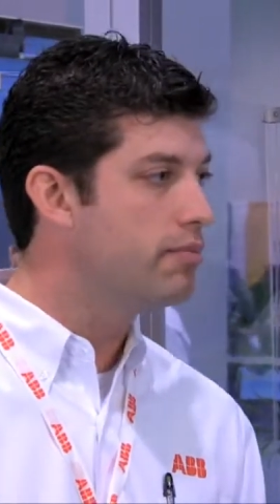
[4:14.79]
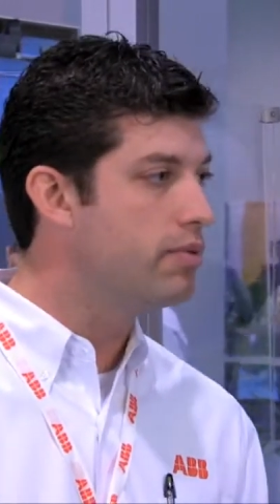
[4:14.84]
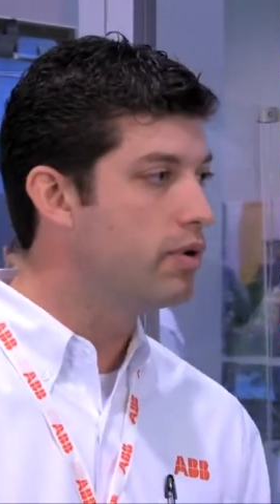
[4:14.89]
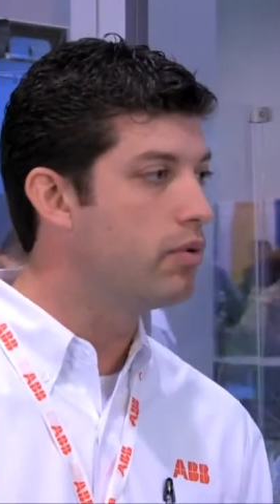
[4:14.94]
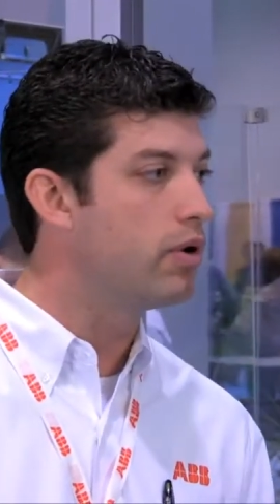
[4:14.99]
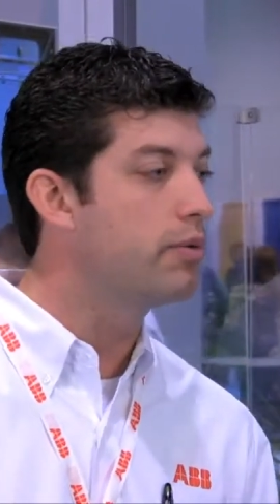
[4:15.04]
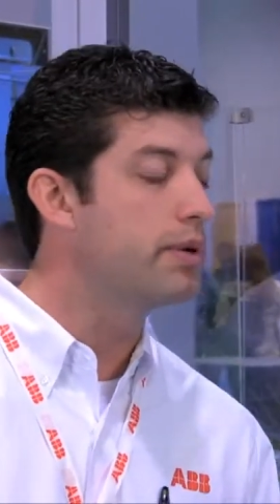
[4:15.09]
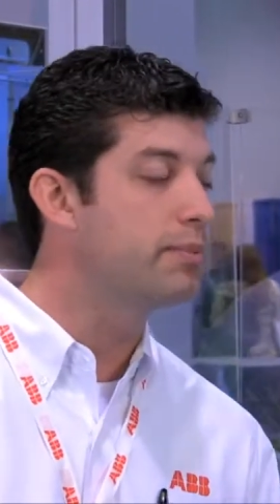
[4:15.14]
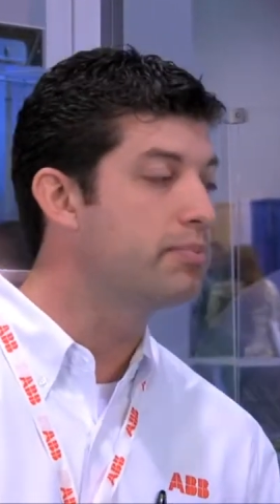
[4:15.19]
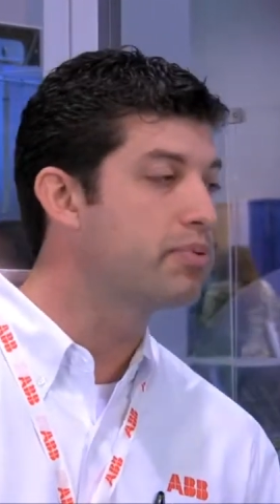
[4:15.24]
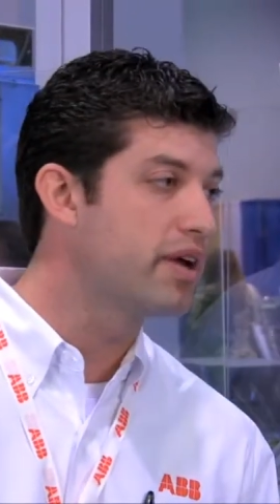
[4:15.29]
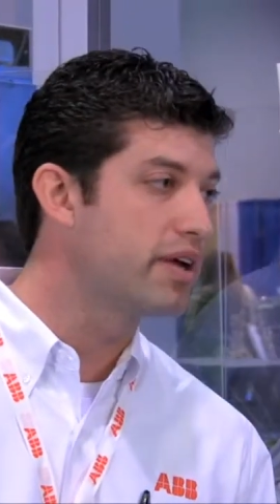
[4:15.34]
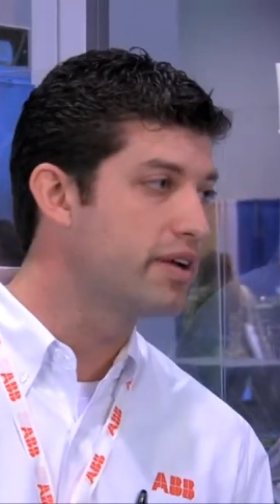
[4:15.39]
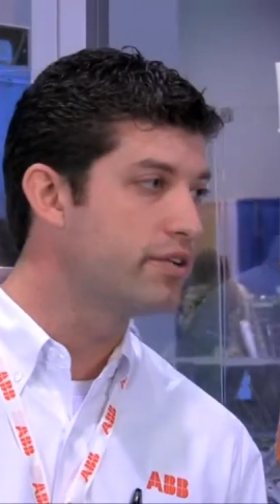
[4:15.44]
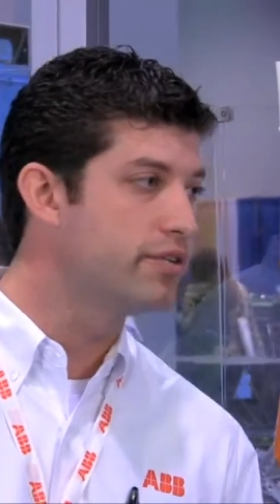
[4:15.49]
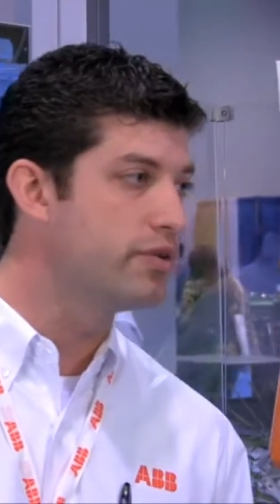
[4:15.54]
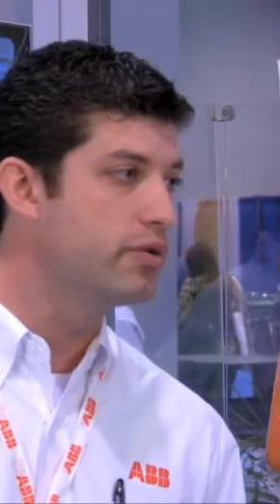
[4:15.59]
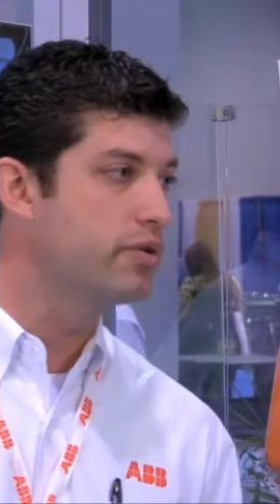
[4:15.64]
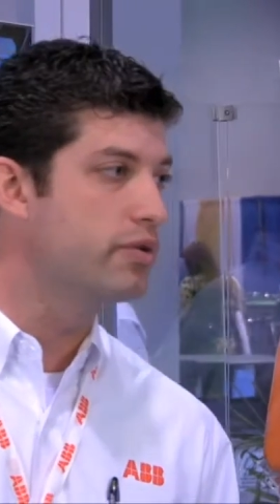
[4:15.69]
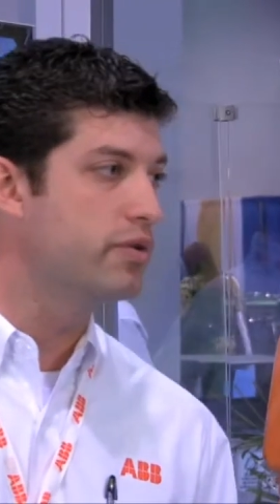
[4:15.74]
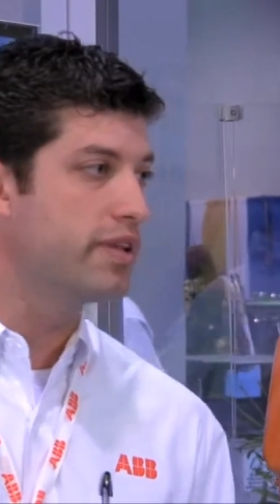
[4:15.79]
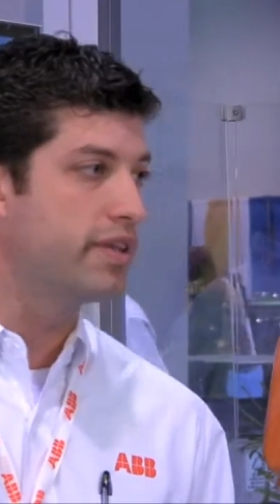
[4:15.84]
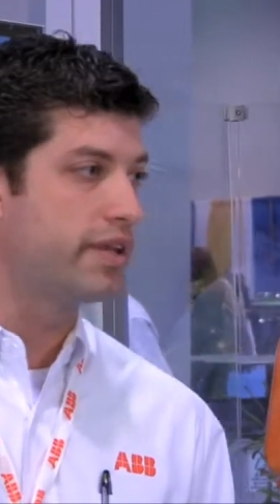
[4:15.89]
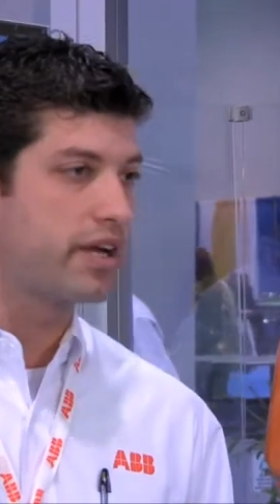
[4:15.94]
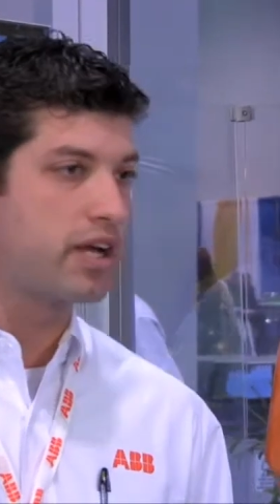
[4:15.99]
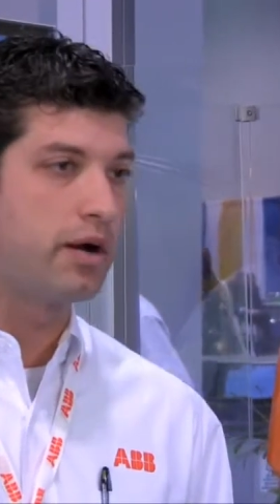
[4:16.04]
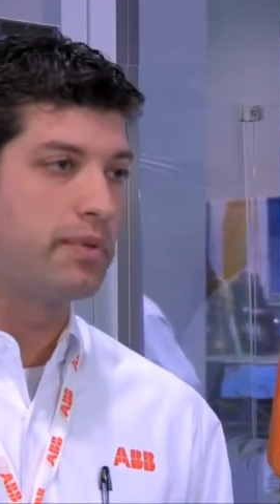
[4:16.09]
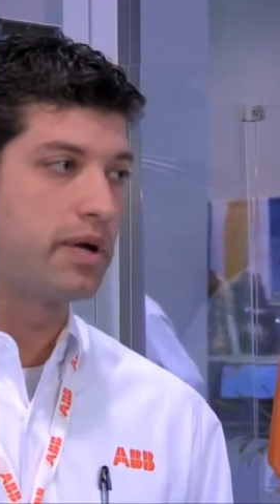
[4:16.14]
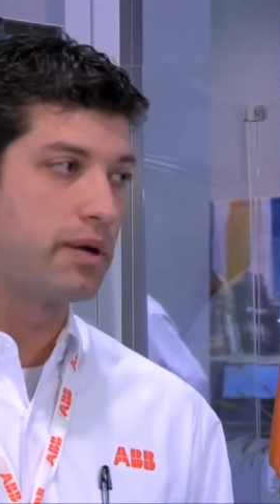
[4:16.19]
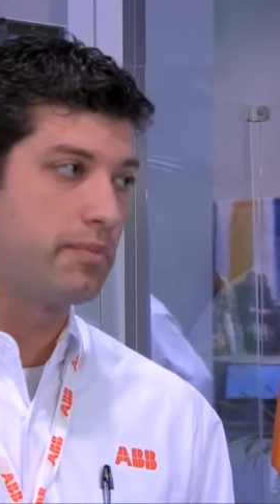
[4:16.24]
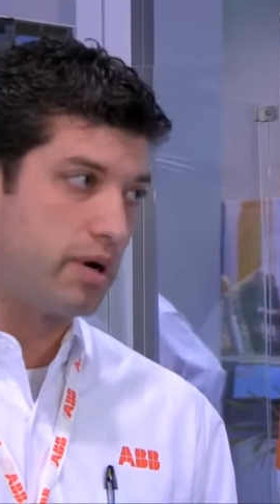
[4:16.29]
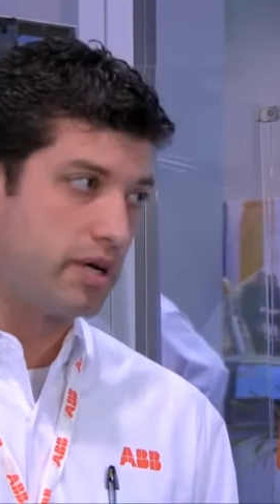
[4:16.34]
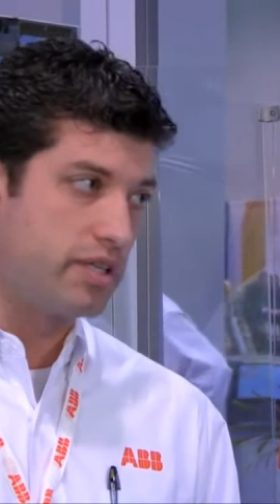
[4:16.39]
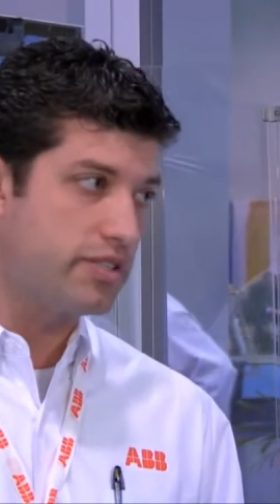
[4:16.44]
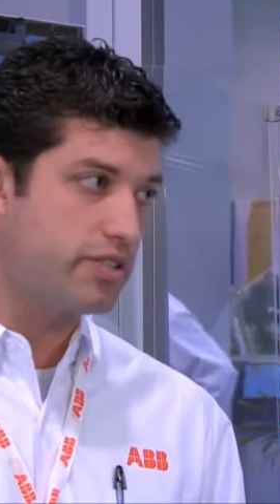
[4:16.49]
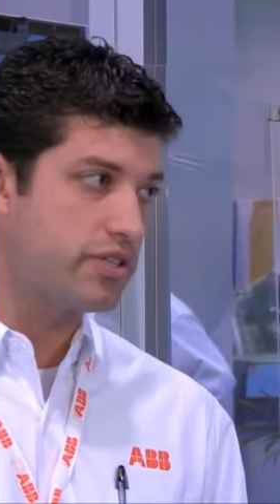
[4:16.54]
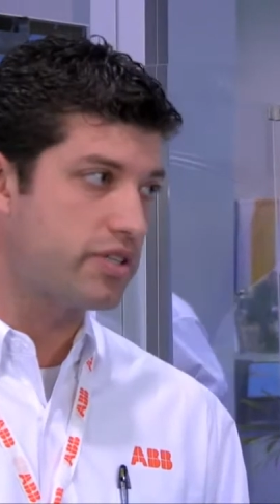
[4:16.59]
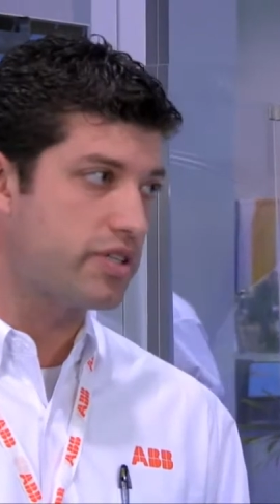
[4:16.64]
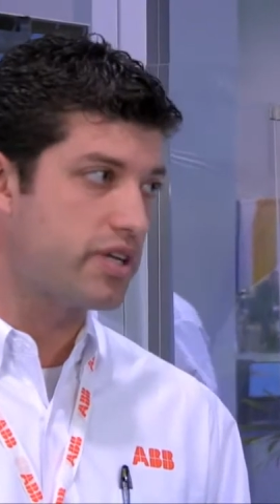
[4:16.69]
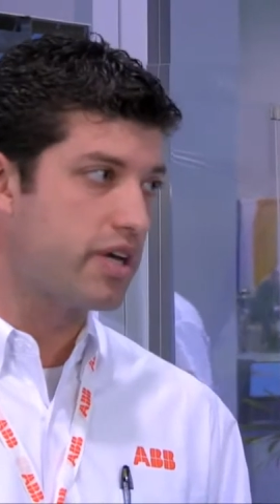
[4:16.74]
But what we plan to do in the coming
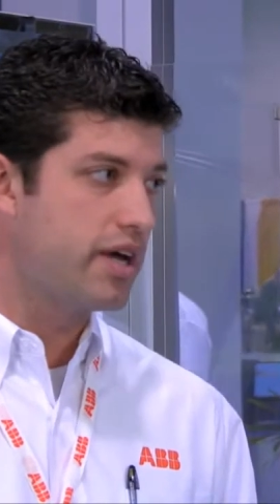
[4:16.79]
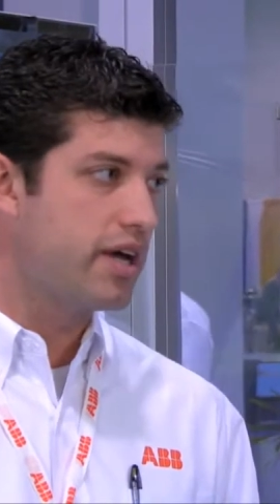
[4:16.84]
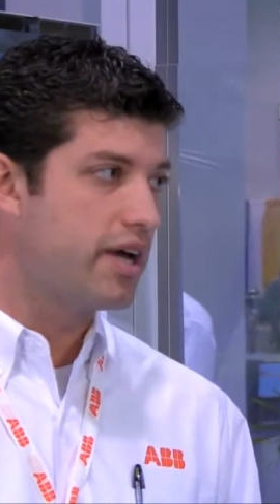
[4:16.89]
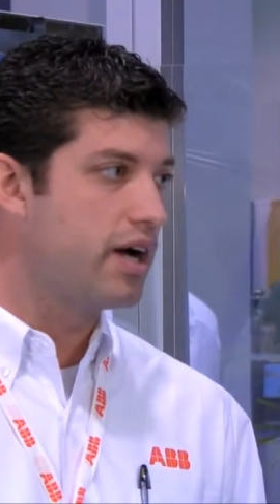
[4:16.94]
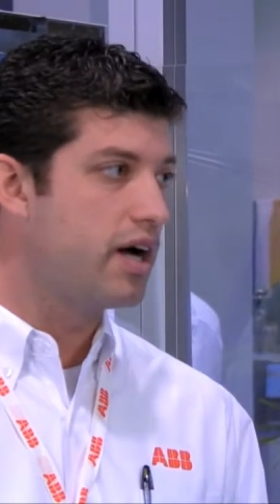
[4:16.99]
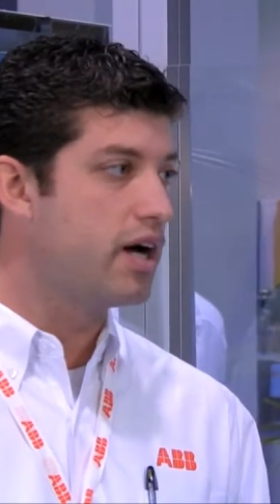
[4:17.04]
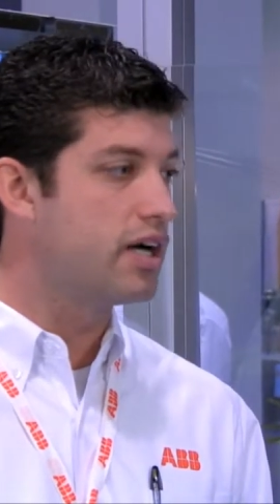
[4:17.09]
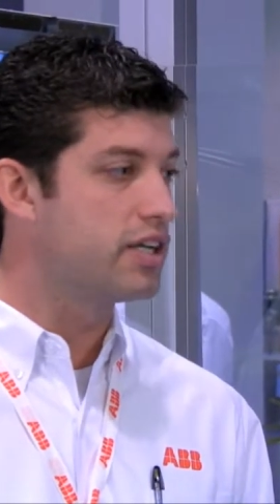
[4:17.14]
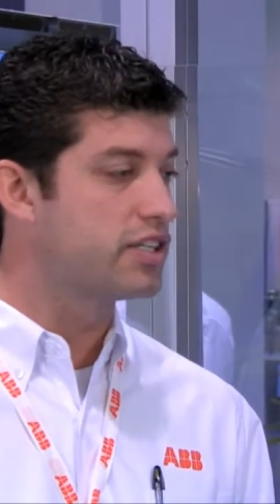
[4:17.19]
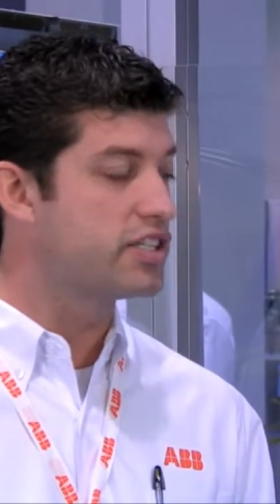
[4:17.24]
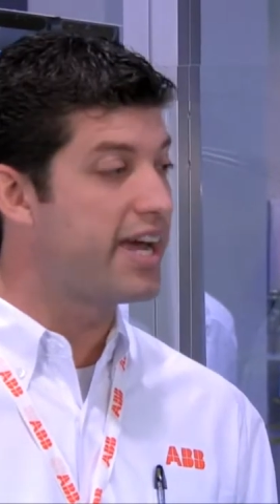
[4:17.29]
months uh,